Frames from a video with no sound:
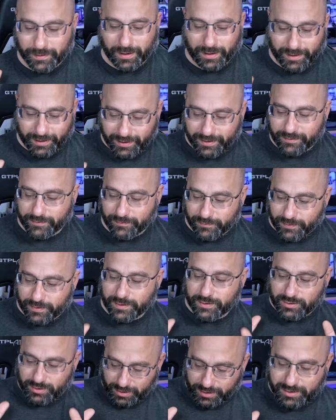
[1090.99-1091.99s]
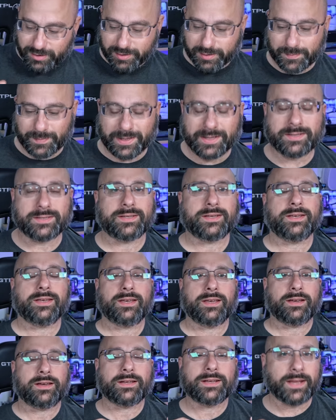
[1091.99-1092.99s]
I have just spent
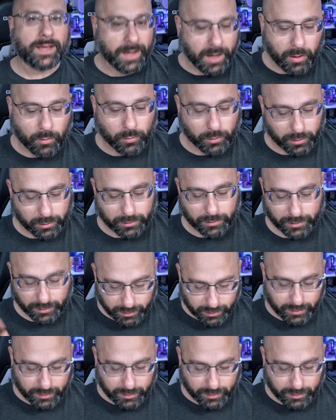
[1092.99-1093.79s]
an hour